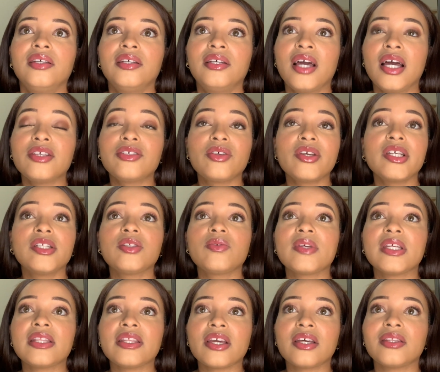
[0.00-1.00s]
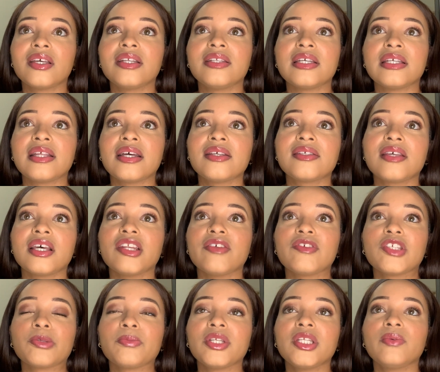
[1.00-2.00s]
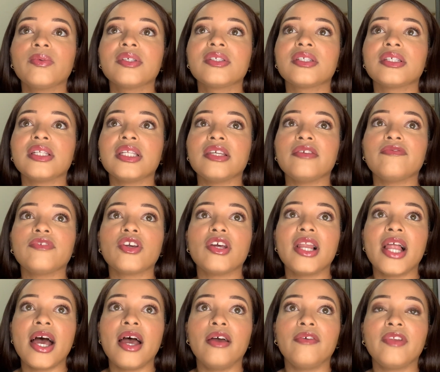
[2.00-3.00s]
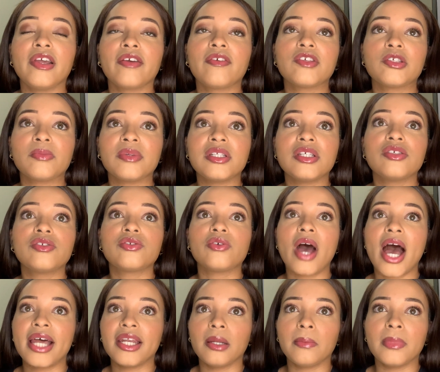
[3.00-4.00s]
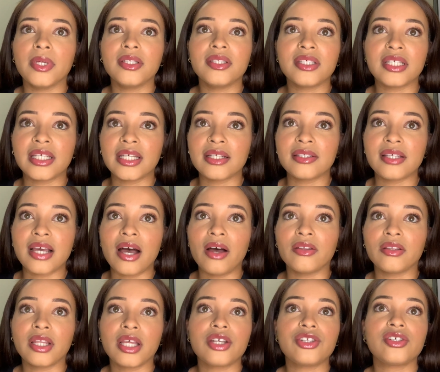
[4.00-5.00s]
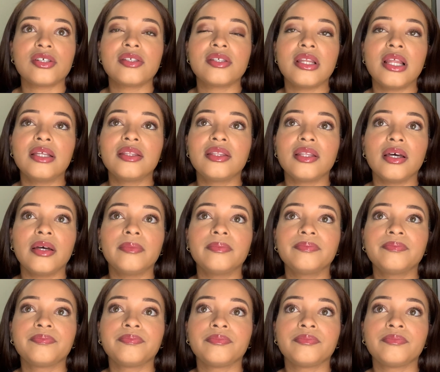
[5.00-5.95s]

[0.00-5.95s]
I saw a tweet the other day that said if somebody wants to leave your life, like if somebody is so adamant to get out, like just let them.